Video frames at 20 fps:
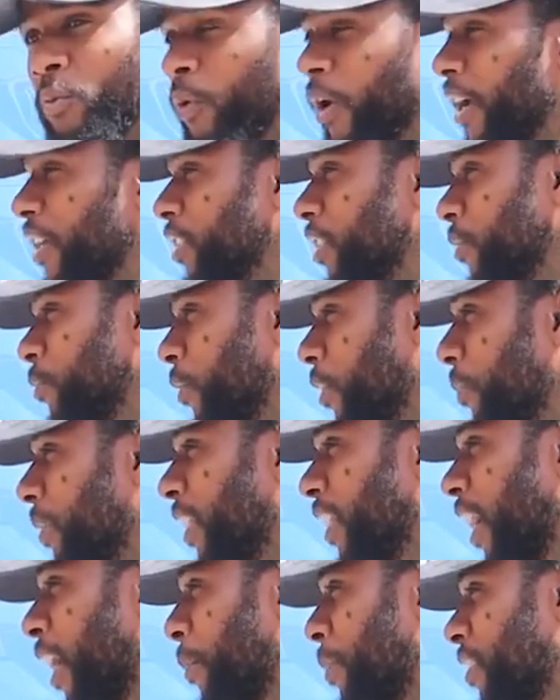Why shouldn't we be
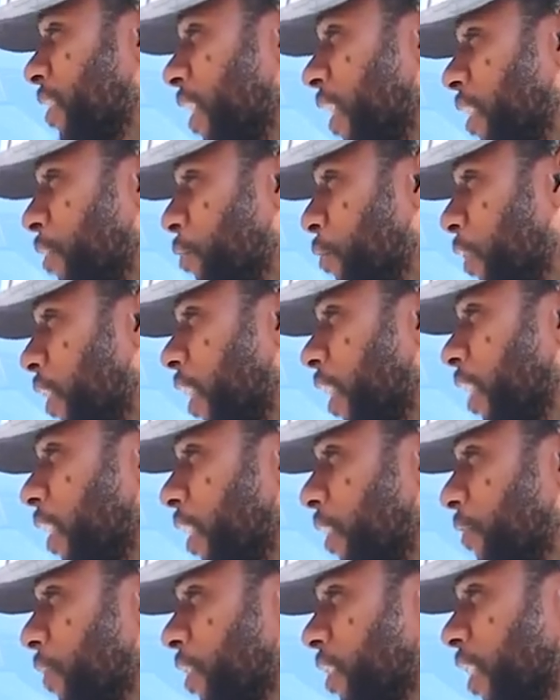compensated for
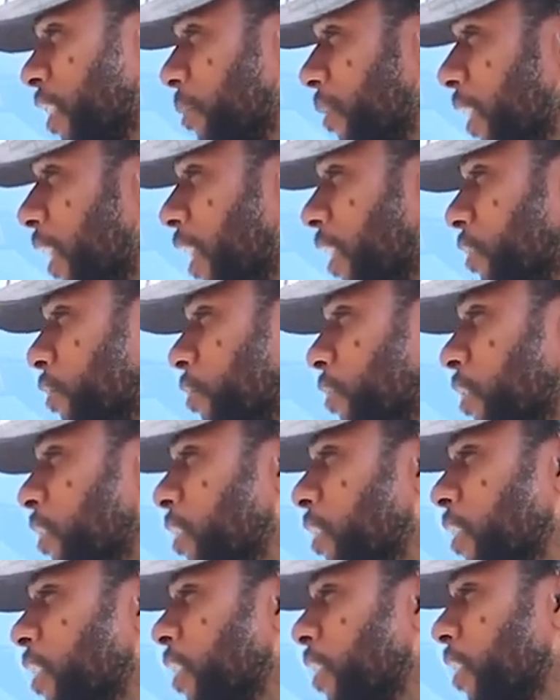that if it's going to be extra?
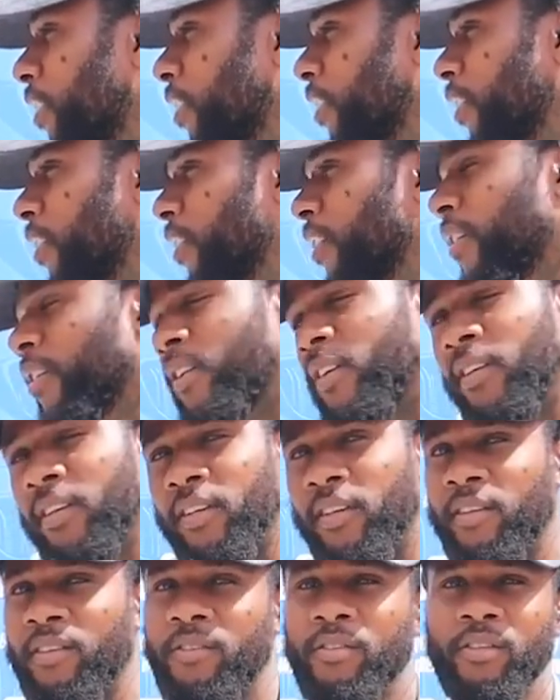
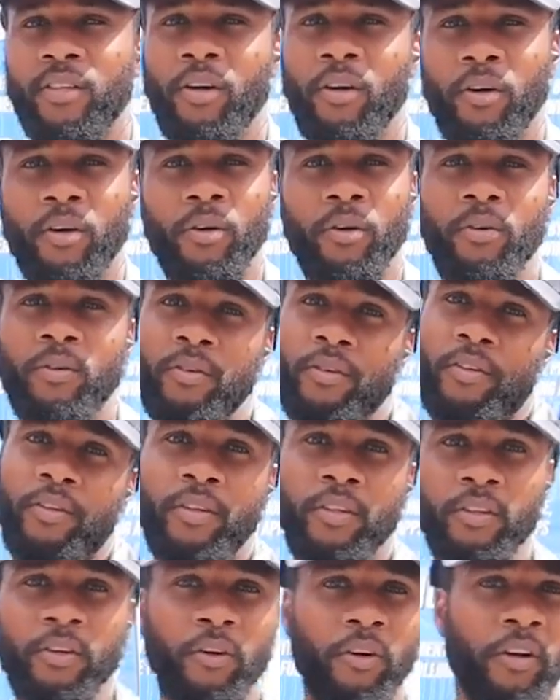So,
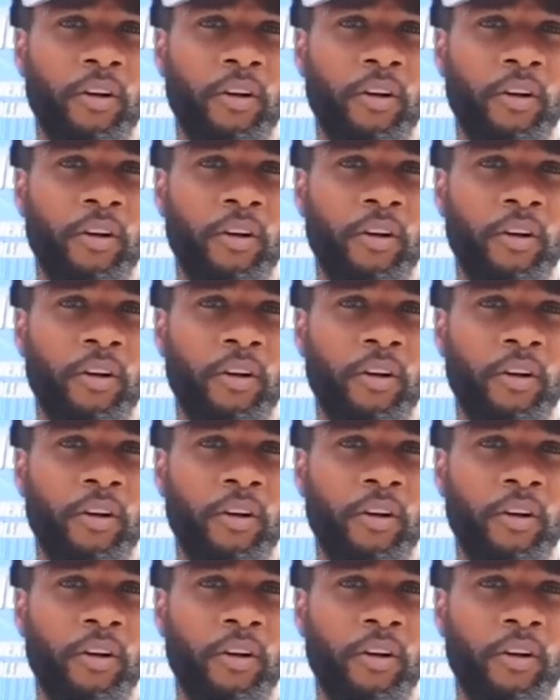you